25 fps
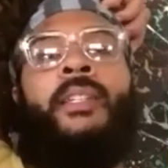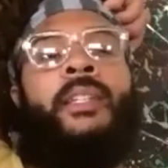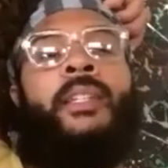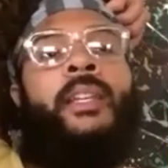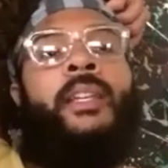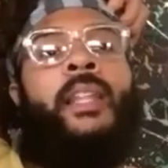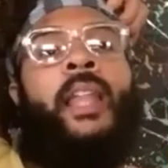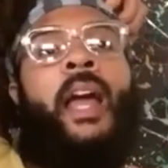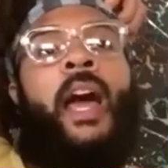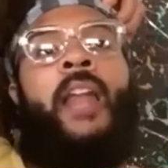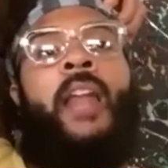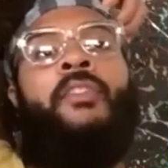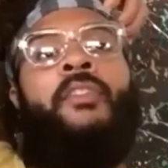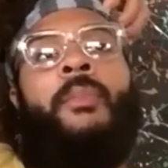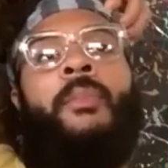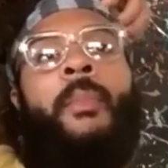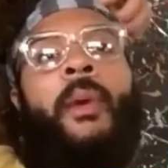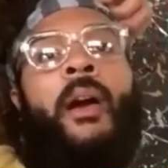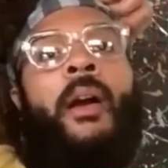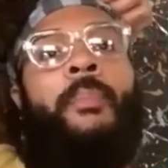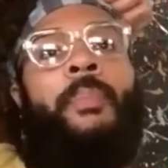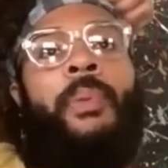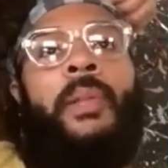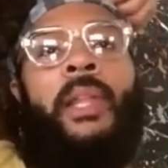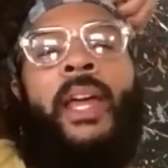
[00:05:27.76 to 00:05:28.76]
a lot of them
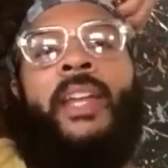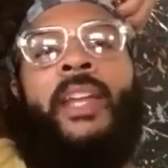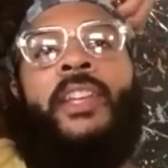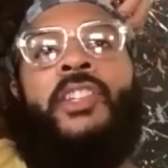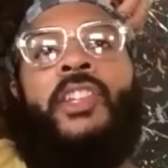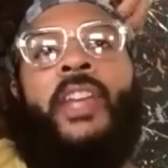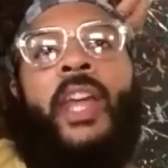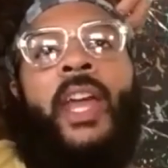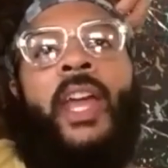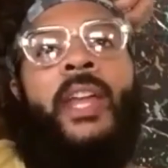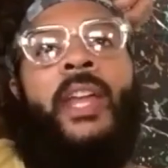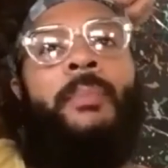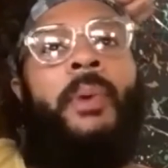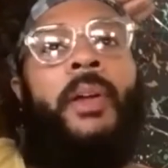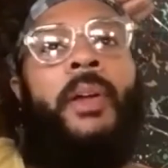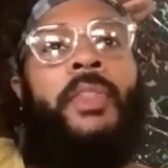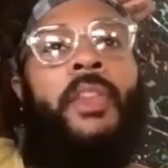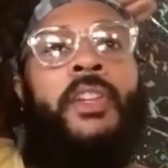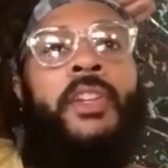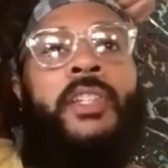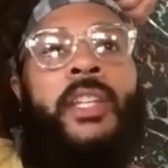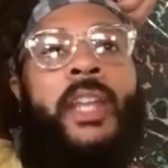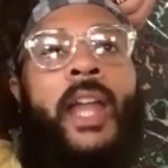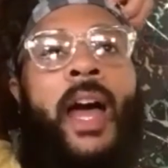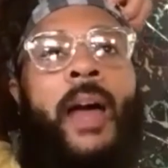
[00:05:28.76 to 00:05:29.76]
are plain Jane, but
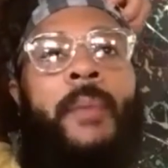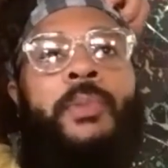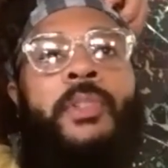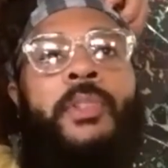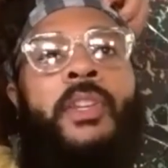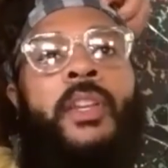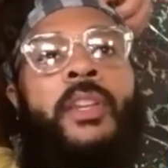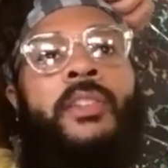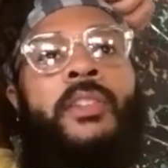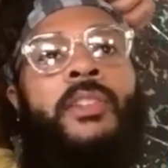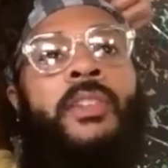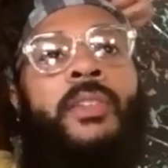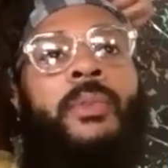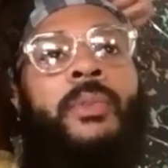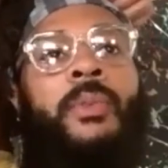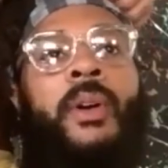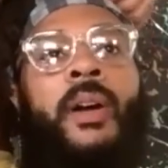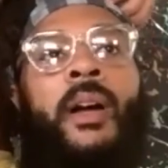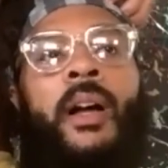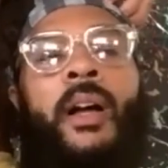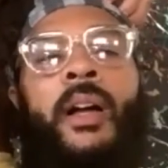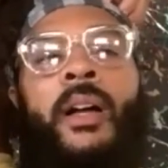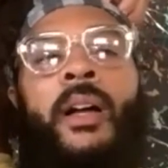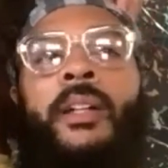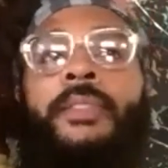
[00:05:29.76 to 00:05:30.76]
there's an option
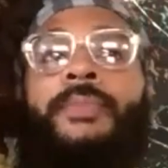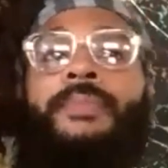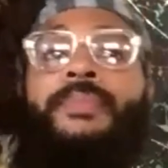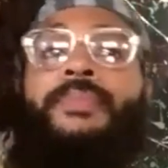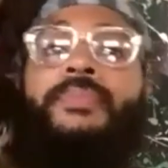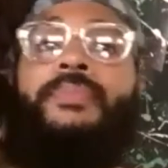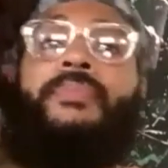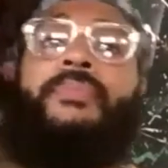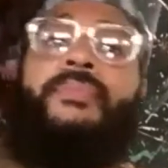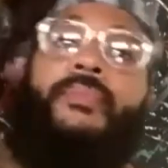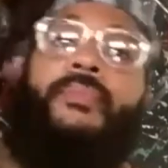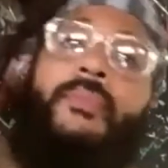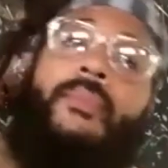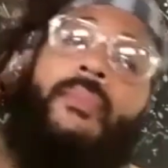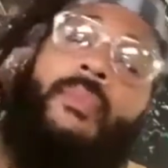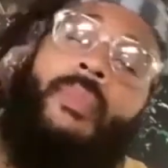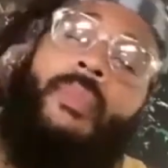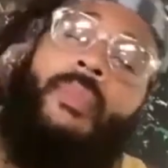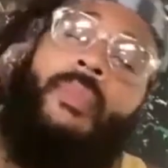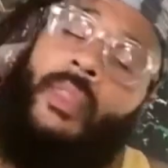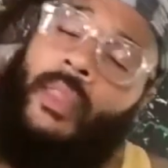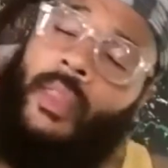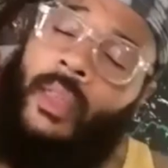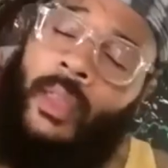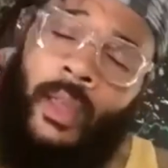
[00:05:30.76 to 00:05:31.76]
to
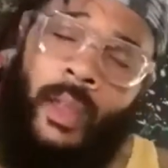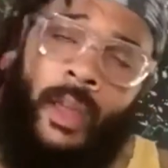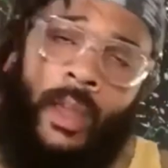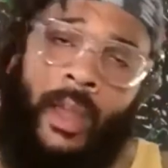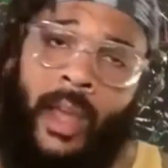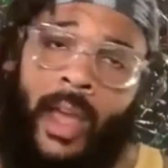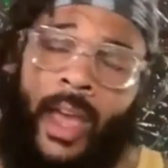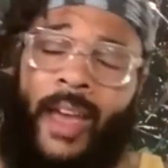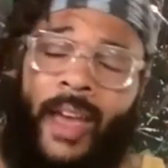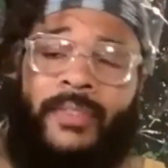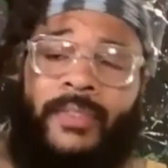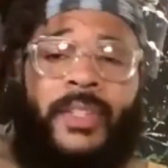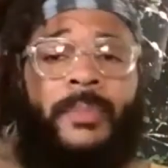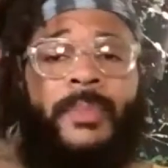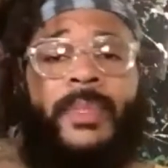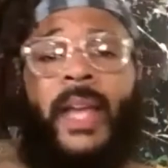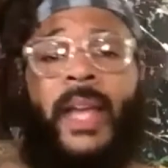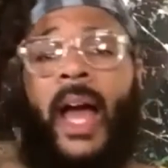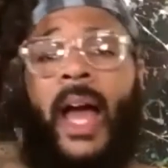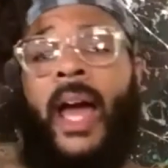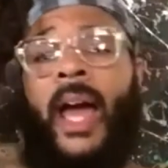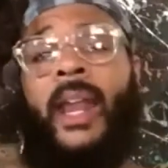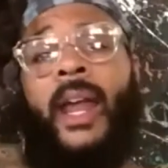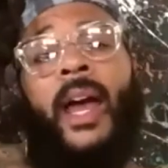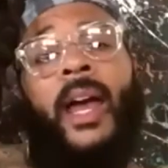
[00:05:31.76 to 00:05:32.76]
have some
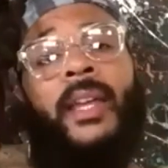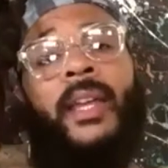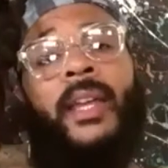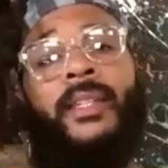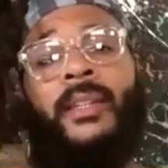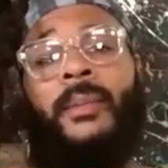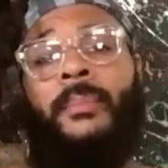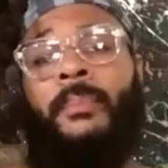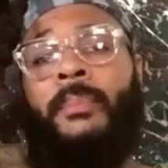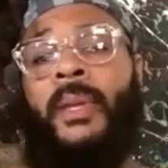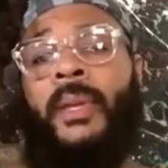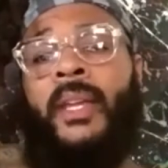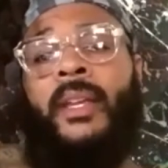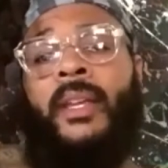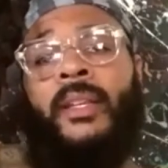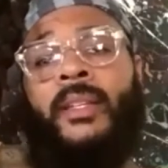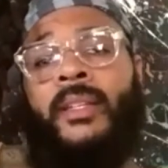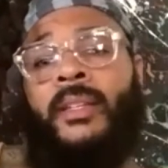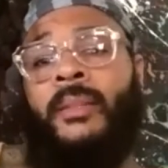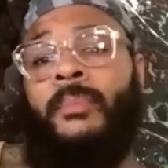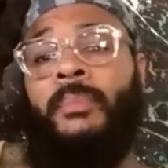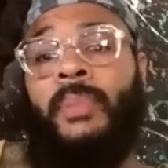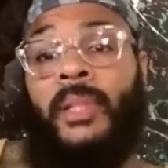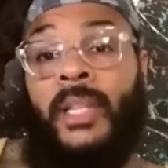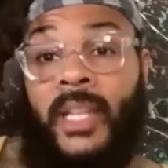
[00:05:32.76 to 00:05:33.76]
tie-dye, some
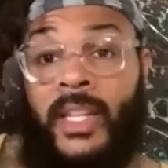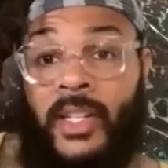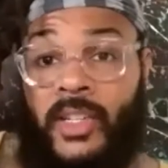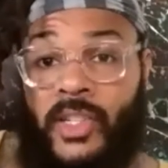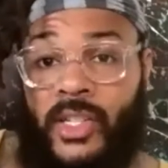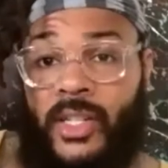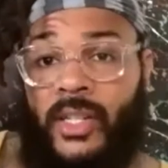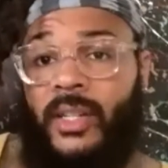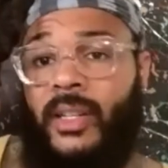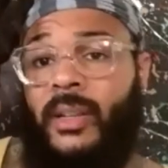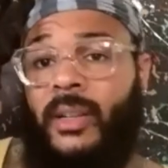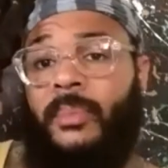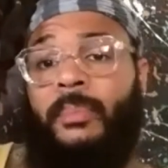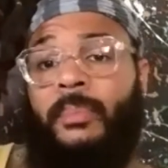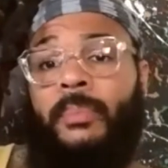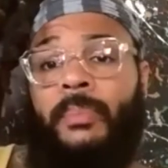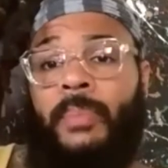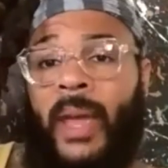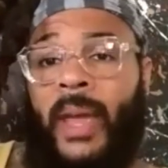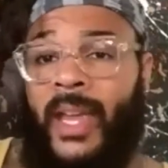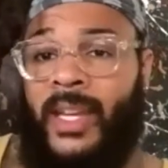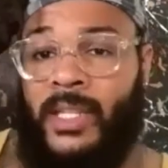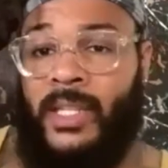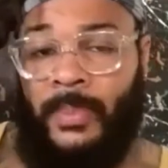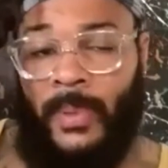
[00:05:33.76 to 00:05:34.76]
bleach,
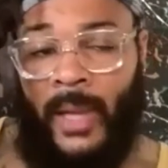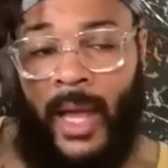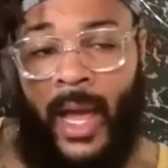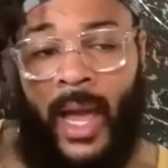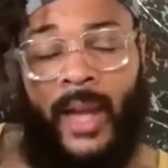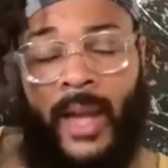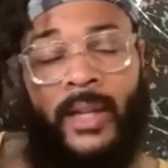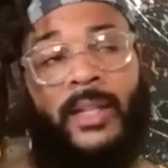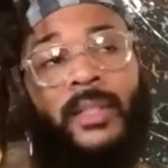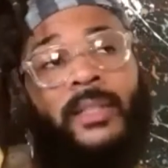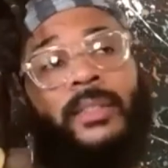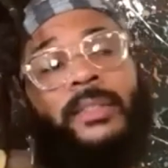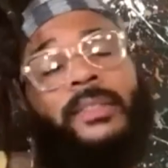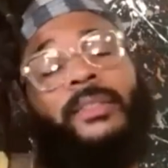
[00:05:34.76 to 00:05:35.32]
paint splatter.